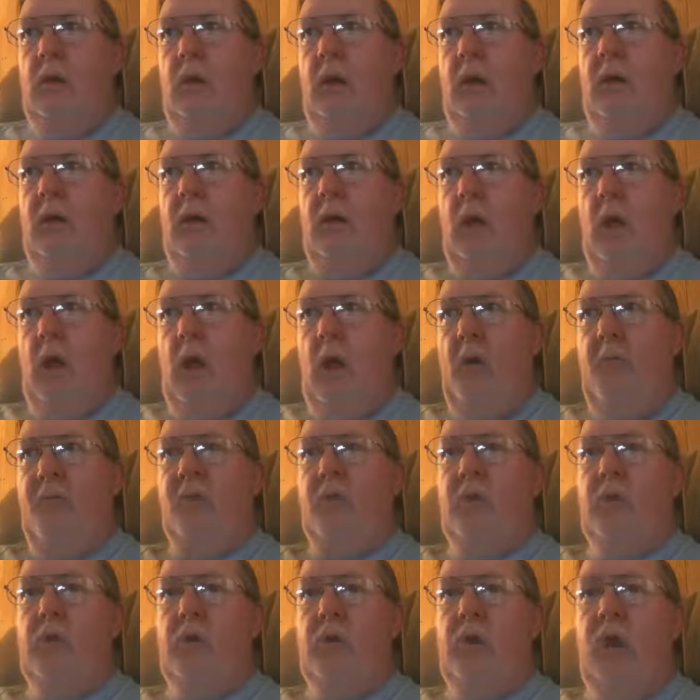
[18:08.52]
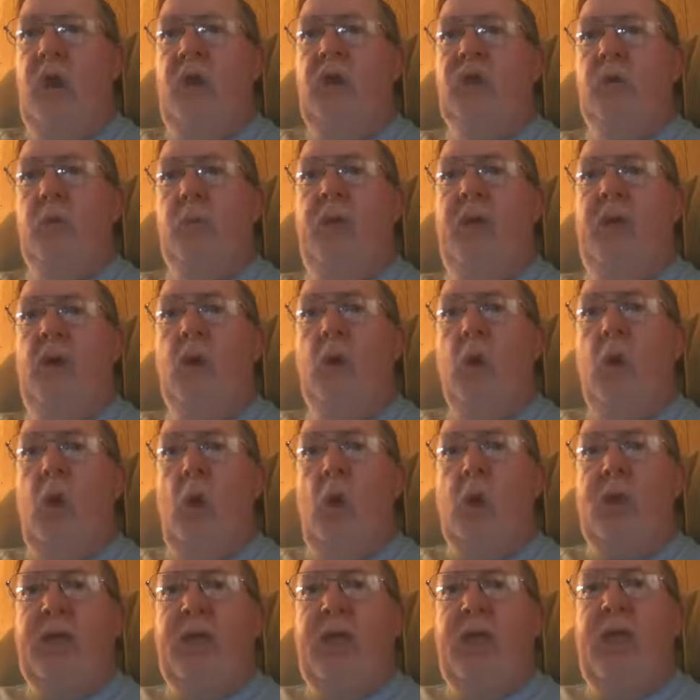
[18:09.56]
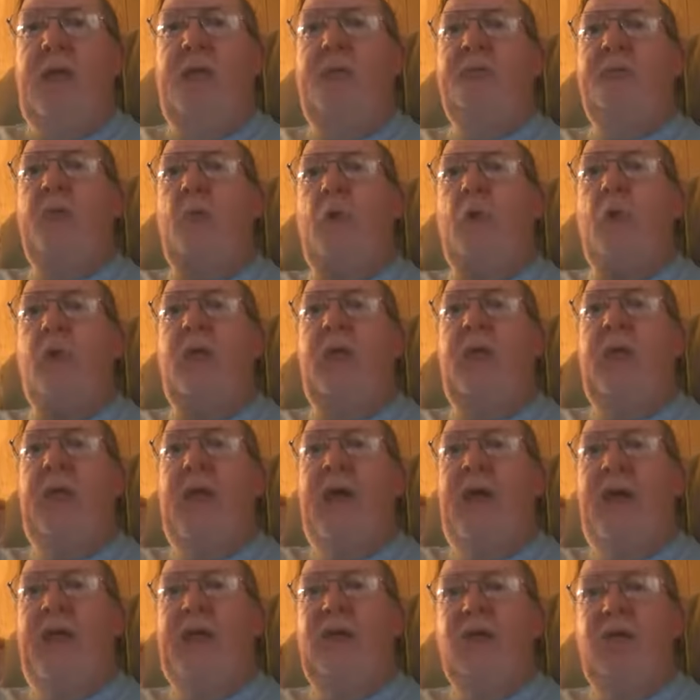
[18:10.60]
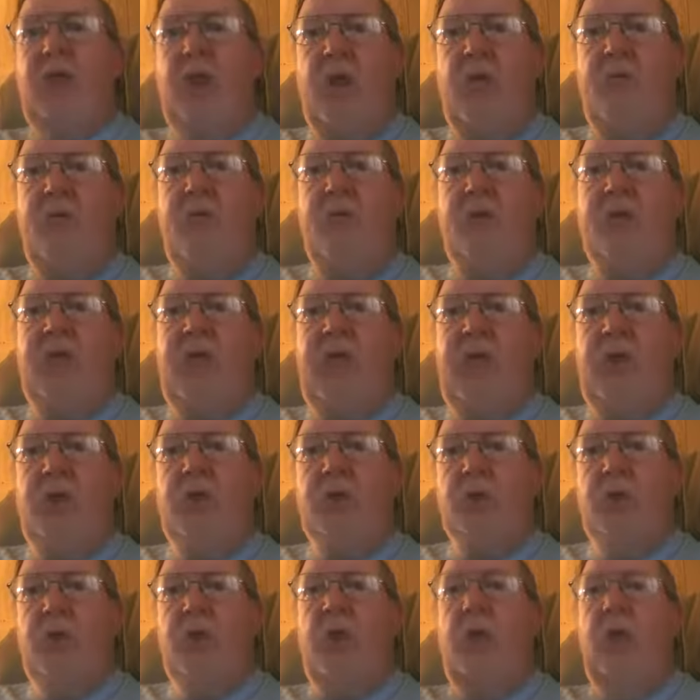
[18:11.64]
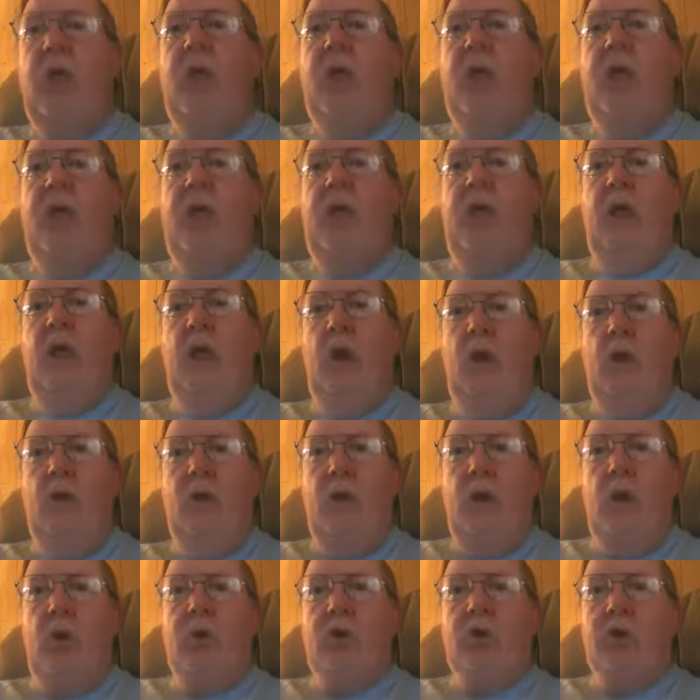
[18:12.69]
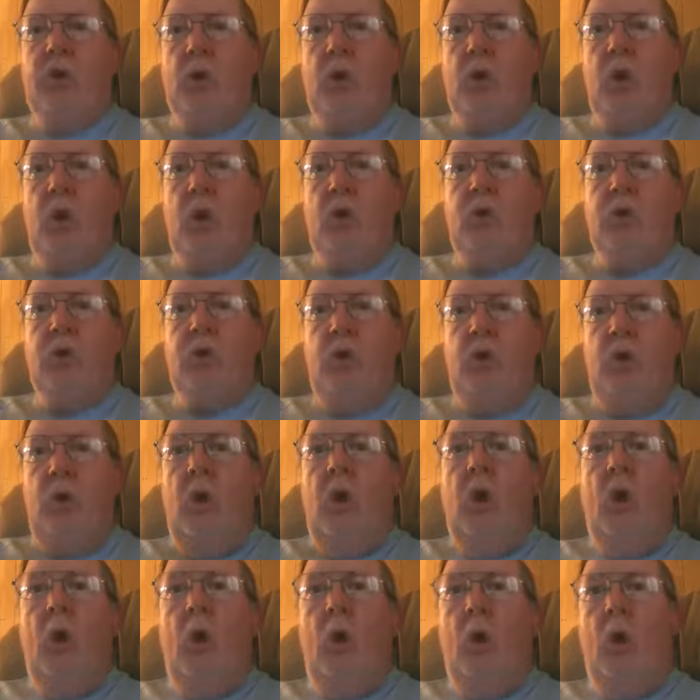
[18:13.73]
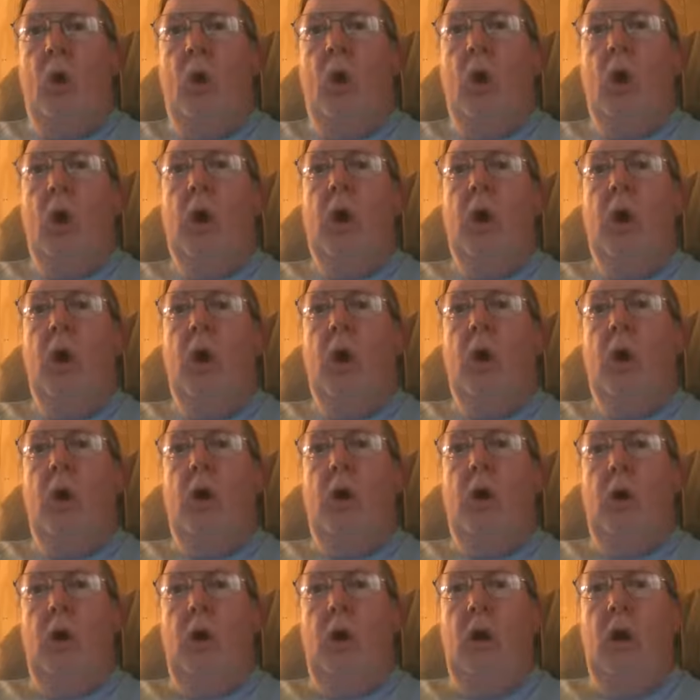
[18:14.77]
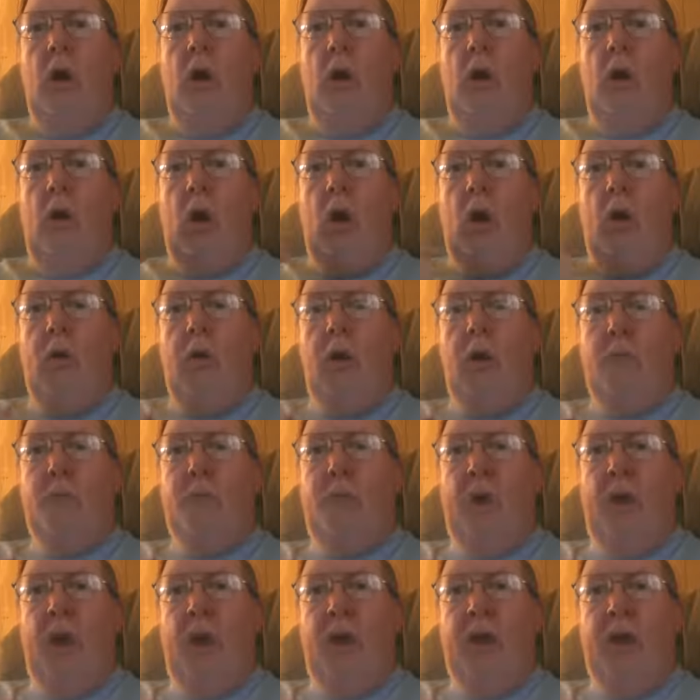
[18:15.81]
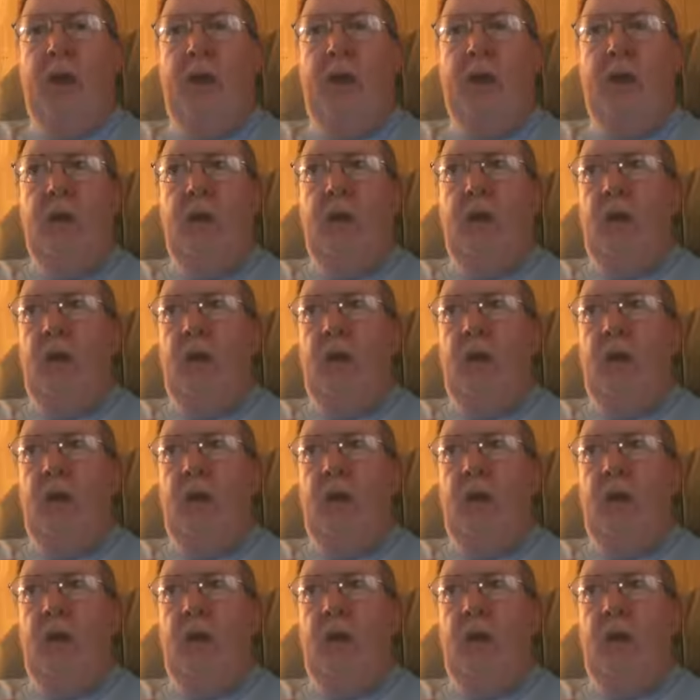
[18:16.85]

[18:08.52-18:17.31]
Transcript: And the officer needs to be looking for the identification on their shirt or you know, on their body